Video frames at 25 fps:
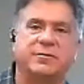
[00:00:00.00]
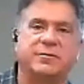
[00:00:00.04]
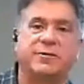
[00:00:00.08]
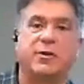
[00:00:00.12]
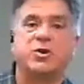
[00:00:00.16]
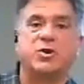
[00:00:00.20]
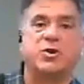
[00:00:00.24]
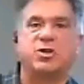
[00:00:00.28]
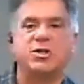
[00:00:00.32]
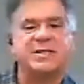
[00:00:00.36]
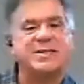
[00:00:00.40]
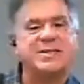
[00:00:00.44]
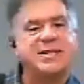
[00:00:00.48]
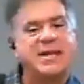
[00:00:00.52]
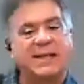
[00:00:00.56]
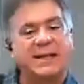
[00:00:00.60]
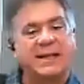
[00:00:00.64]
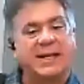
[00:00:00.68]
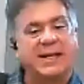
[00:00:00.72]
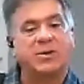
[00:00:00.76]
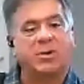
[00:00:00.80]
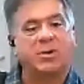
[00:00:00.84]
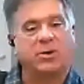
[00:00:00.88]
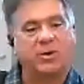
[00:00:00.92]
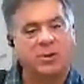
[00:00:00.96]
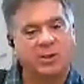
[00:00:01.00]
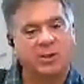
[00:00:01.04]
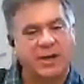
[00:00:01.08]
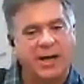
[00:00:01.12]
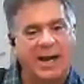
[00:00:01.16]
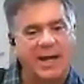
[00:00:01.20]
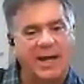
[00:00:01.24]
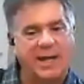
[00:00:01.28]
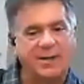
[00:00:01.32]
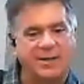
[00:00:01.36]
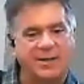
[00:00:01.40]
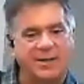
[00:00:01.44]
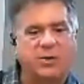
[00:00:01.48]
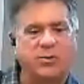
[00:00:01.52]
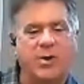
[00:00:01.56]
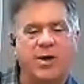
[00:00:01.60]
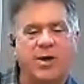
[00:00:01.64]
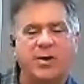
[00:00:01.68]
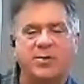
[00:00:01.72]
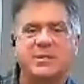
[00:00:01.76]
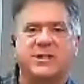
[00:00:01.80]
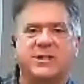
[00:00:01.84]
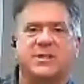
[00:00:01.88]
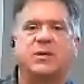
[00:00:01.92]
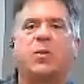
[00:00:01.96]
versus the electrical guy that
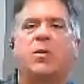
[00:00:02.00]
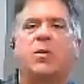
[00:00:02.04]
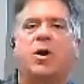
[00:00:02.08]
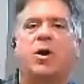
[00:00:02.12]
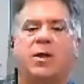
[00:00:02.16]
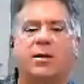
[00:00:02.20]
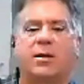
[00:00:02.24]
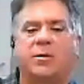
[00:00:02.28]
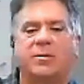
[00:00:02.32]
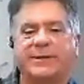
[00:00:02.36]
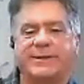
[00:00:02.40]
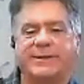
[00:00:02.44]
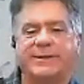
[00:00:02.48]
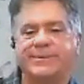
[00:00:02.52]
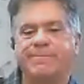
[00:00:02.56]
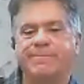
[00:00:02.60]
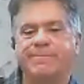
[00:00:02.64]
grounds in the wall. But